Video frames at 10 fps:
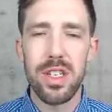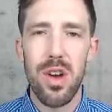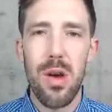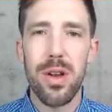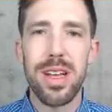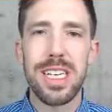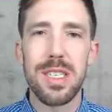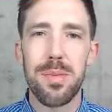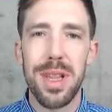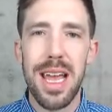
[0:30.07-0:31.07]
So I want to
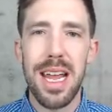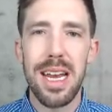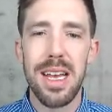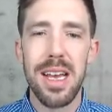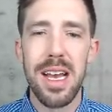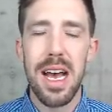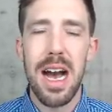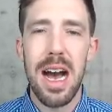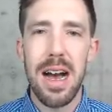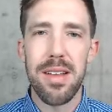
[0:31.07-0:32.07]
explain
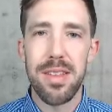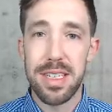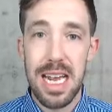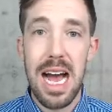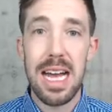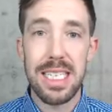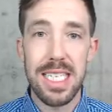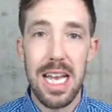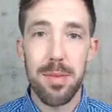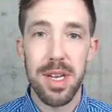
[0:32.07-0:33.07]
uh, this
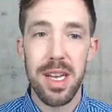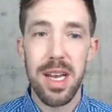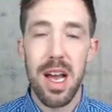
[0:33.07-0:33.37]
concept